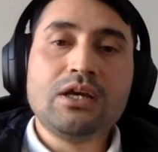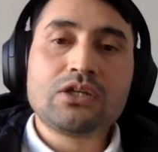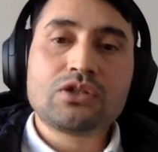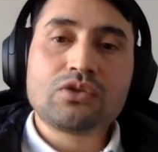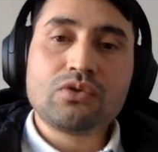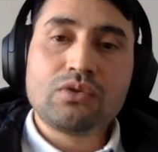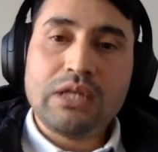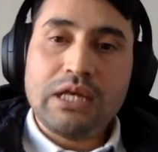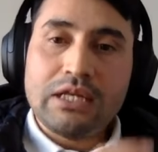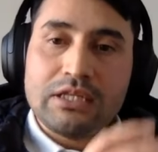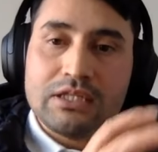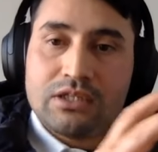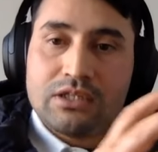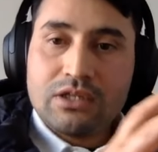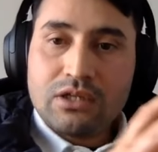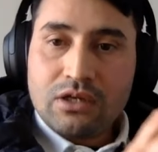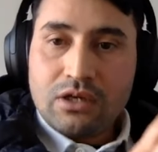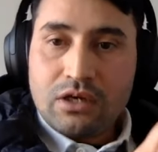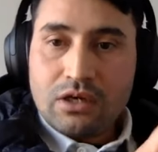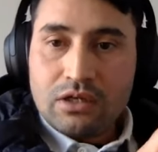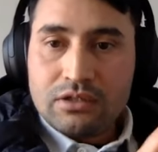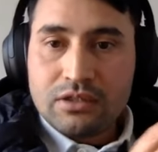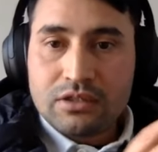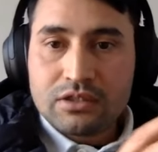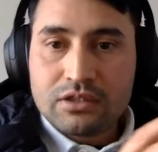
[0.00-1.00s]
So that's the
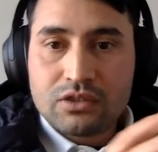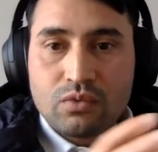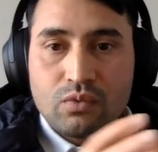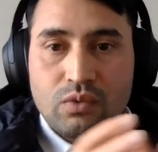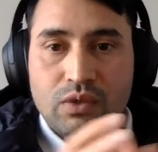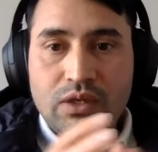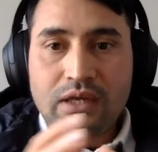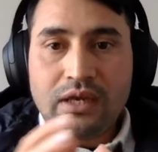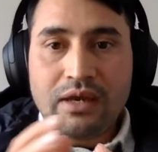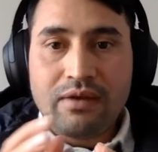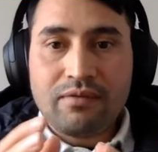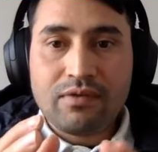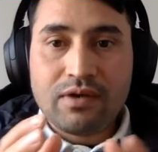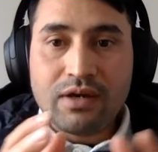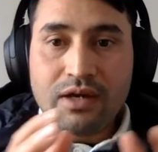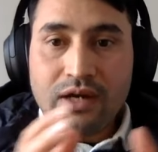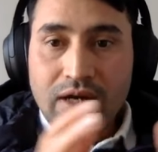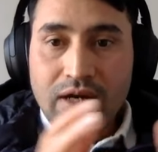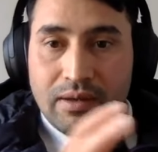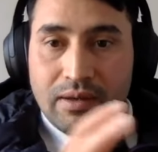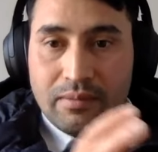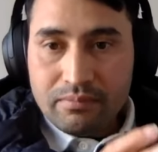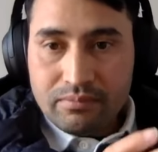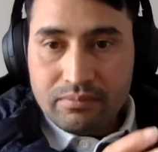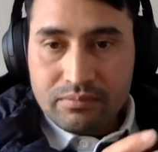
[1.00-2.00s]
context we have
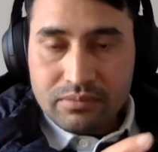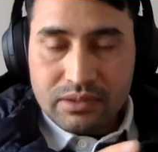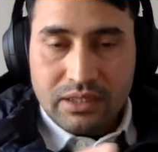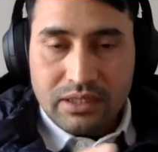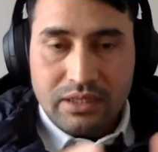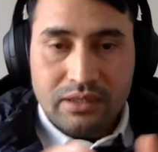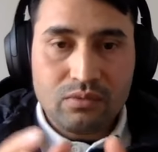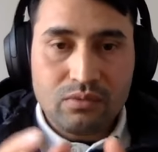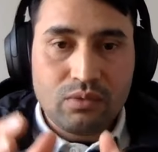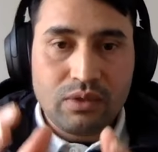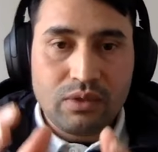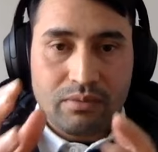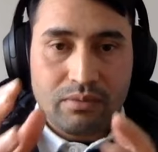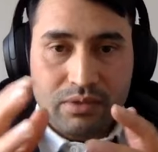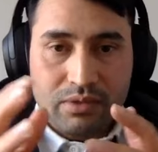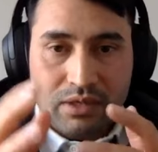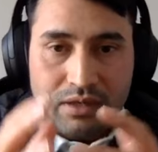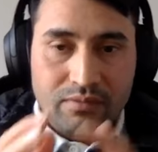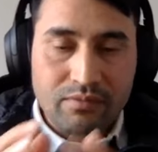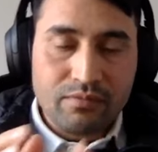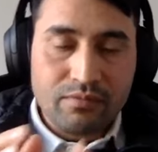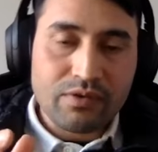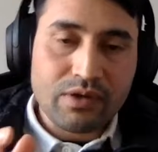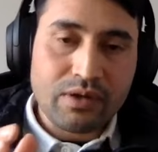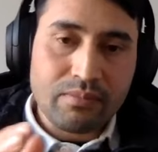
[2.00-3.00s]
come and we have
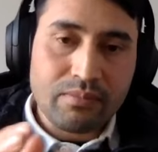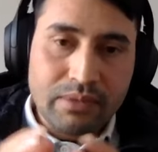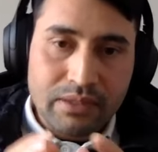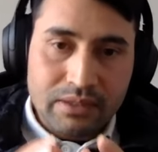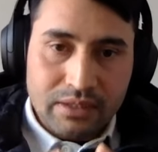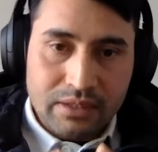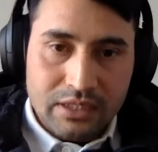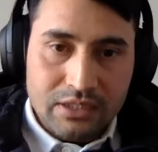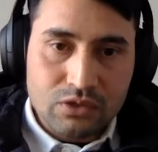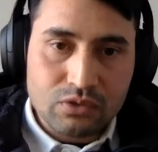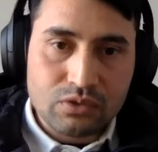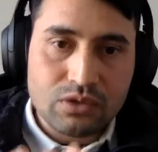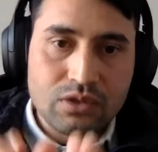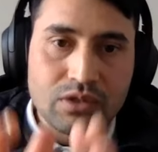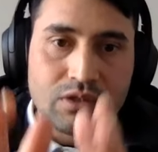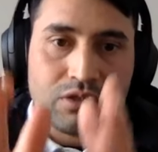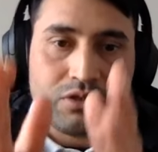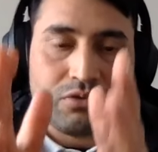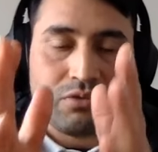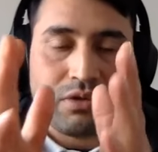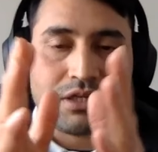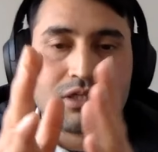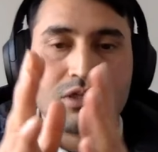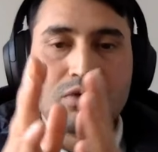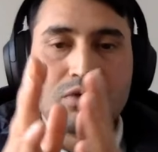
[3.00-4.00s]
come from, and that's the
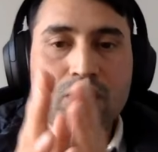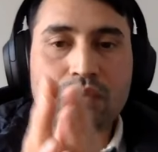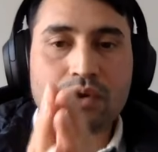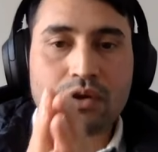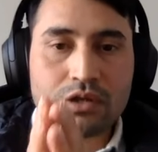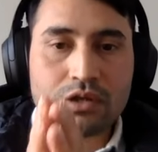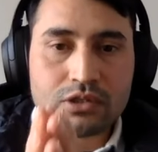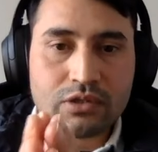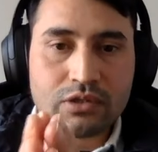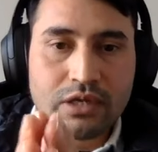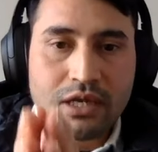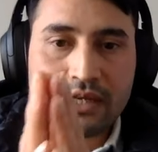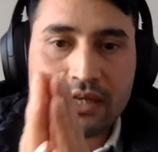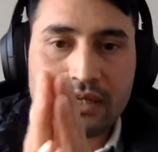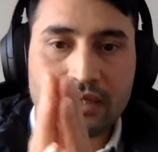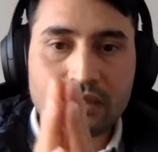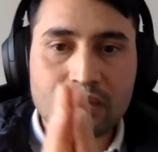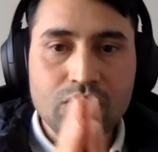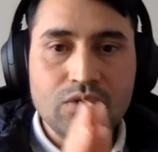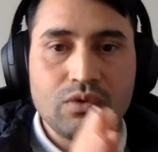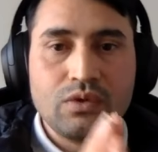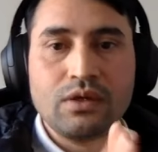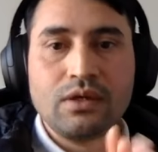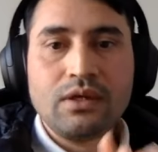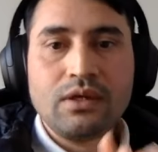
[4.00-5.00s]
direction we're also heading
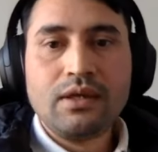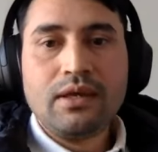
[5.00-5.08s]
to.